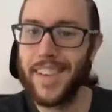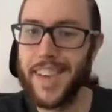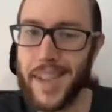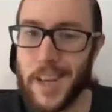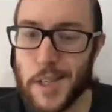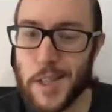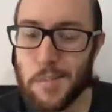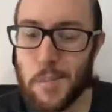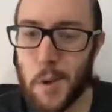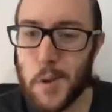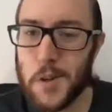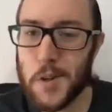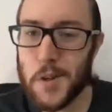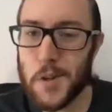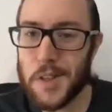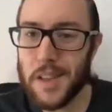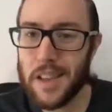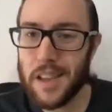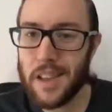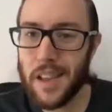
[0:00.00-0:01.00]
get exposure
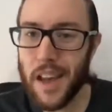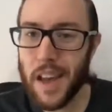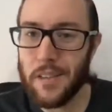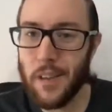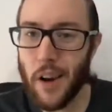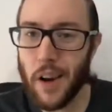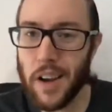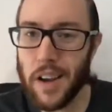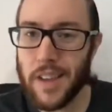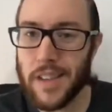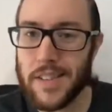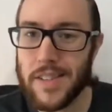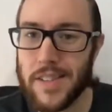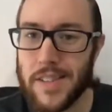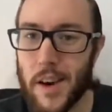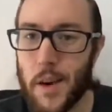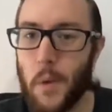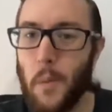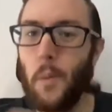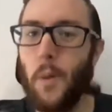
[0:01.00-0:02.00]
to the live audience.
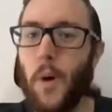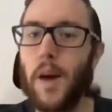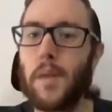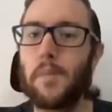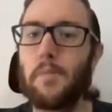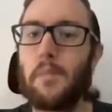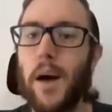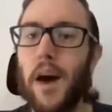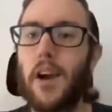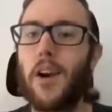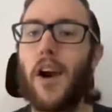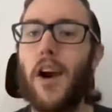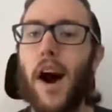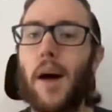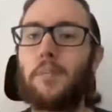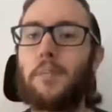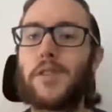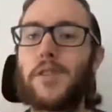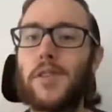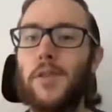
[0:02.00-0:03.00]
What better
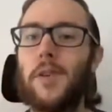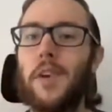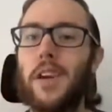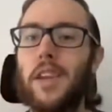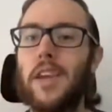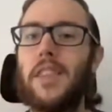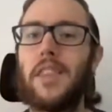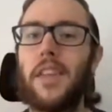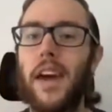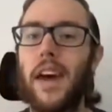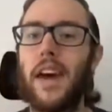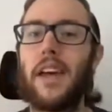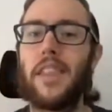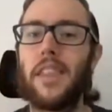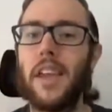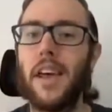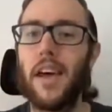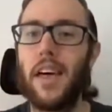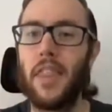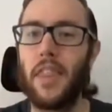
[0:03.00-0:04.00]
opportunity
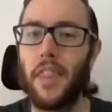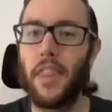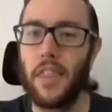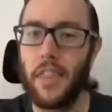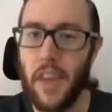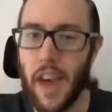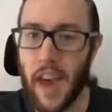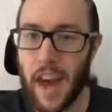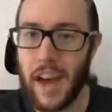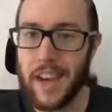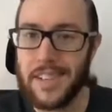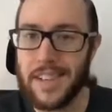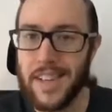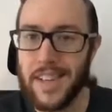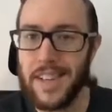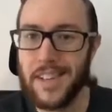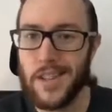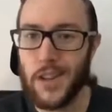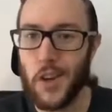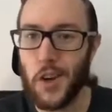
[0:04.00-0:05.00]
than that
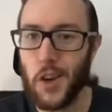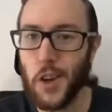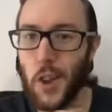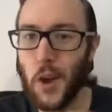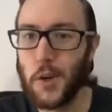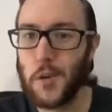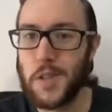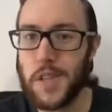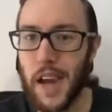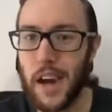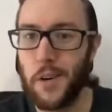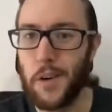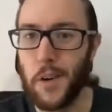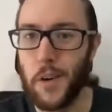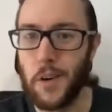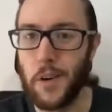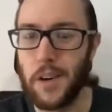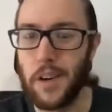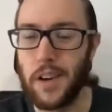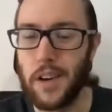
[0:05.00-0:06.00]
to close out
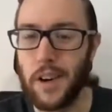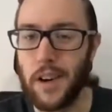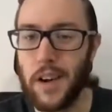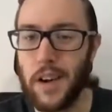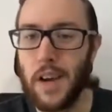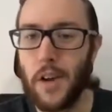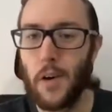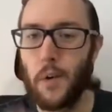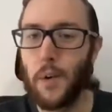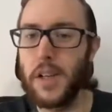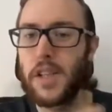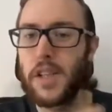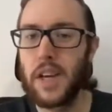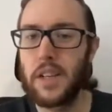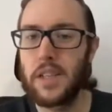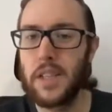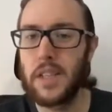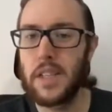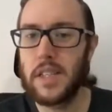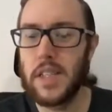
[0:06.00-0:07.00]
your year? reach
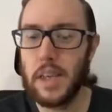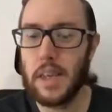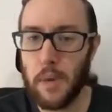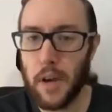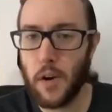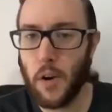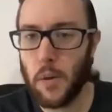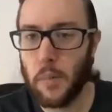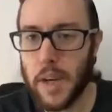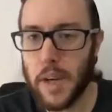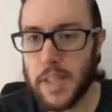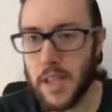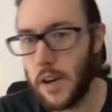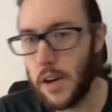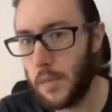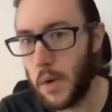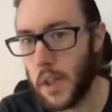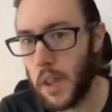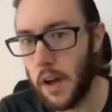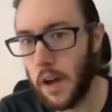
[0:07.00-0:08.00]
out to the team and or
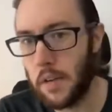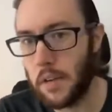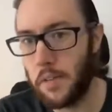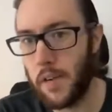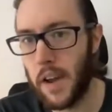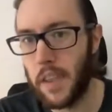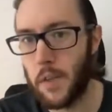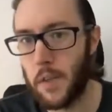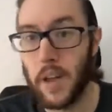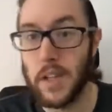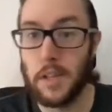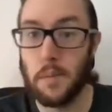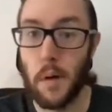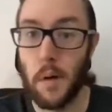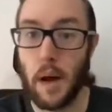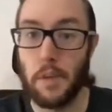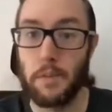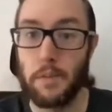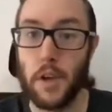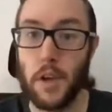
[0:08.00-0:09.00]
myself. We'd love to find the right
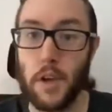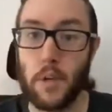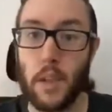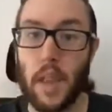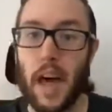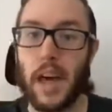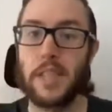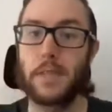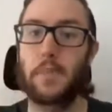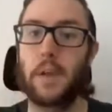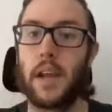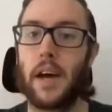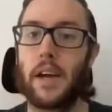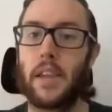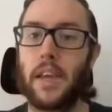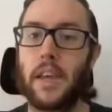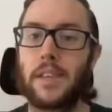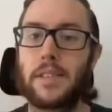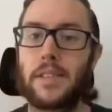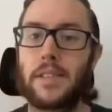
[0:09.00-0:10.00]
spot for you. Last but
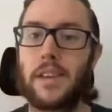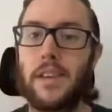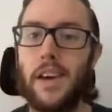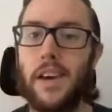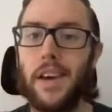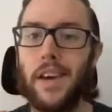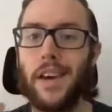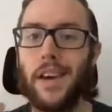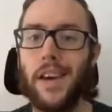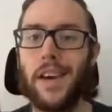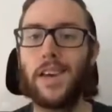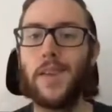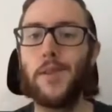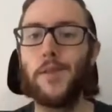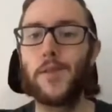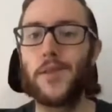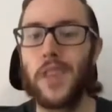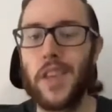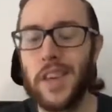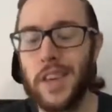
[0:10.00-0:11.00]
not least, a
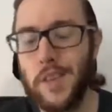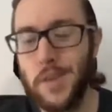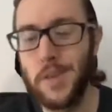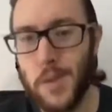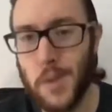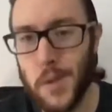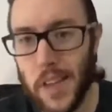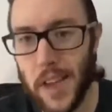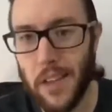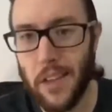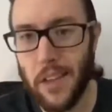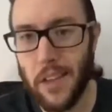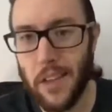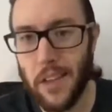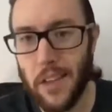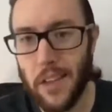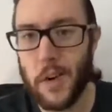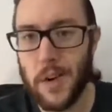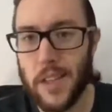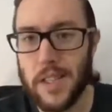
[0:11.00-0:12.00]
huge thank you to the
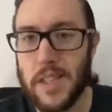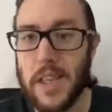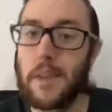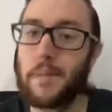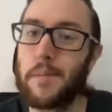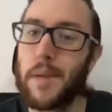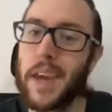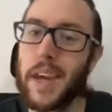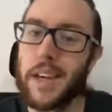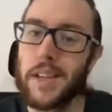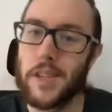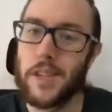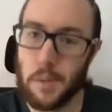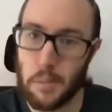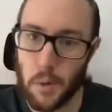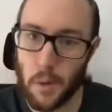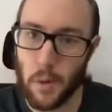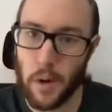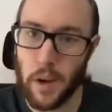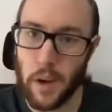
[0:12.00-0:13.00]
LATOKEN team and to
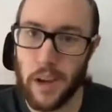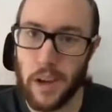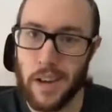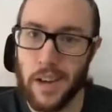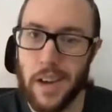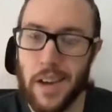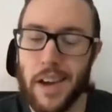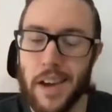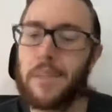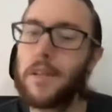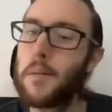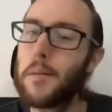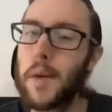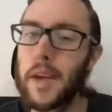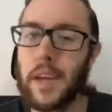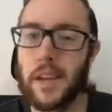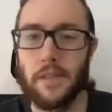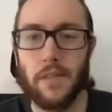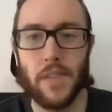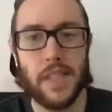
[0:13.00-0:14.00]
Maria for
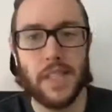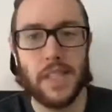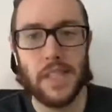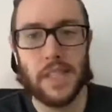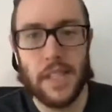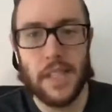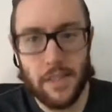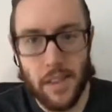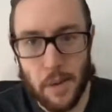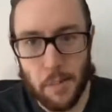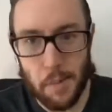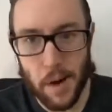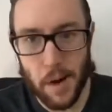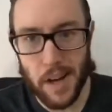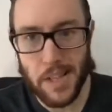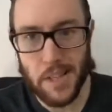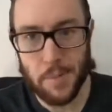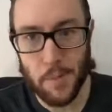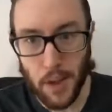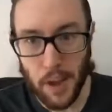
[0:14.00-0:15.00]
making VCTV
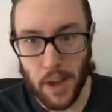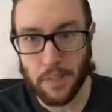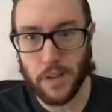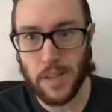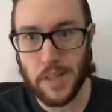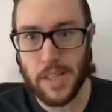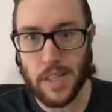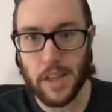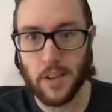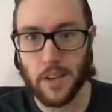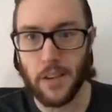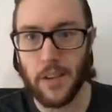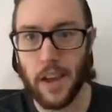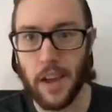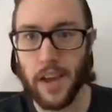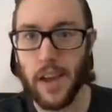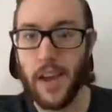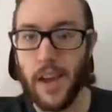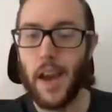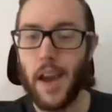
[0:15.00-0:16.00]
possible every single
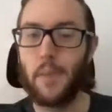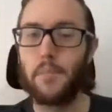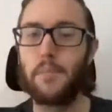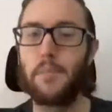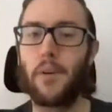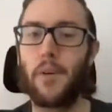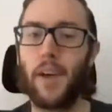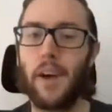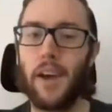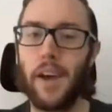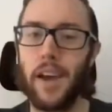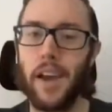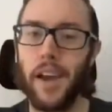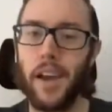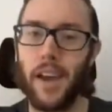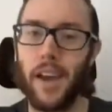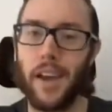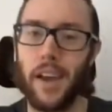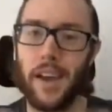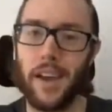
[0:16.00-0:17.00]
day and
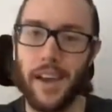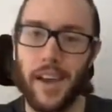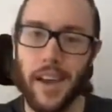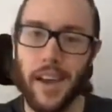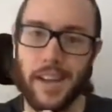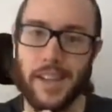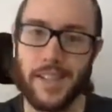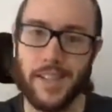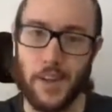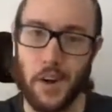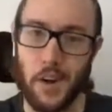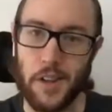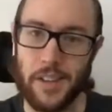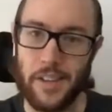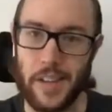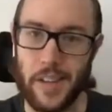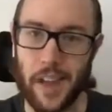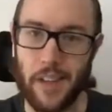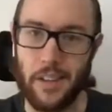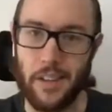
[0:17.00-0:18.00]
bringing us all
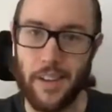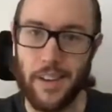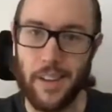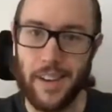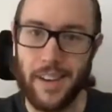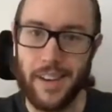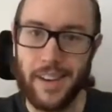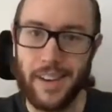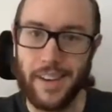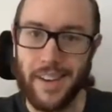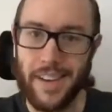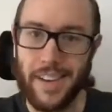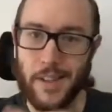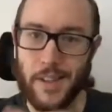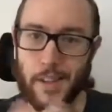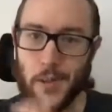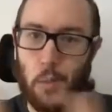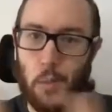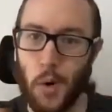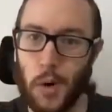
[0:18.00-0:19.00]
together in
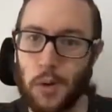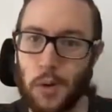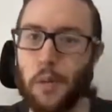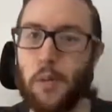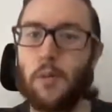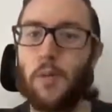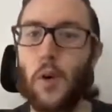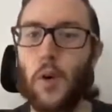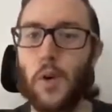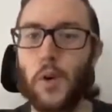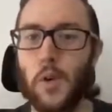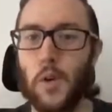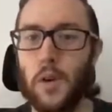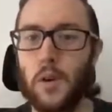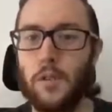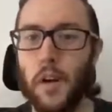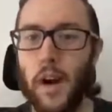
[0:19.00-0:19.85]
this wonderful virtual